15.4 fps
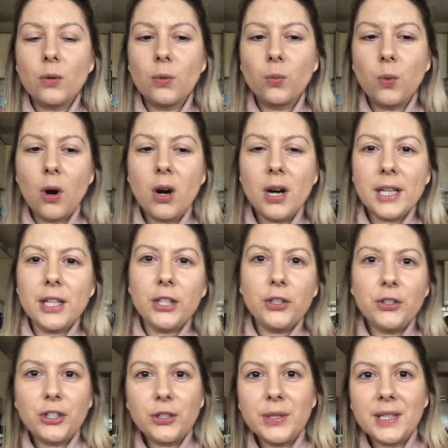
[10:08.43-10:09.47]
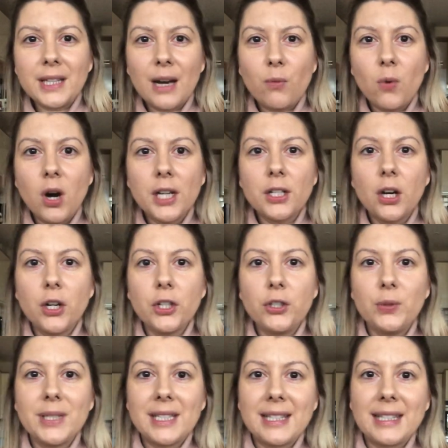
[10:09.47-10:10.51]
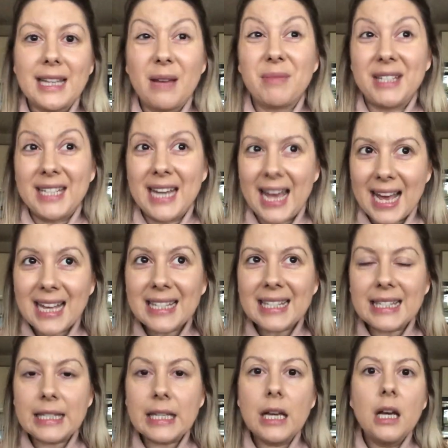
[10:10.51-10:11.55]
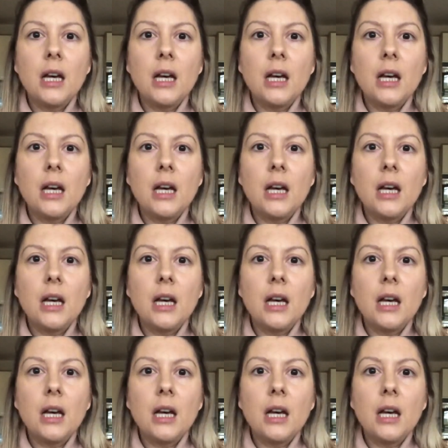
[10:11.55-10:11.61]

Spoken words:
are you doing that? Why can't you accept, yes,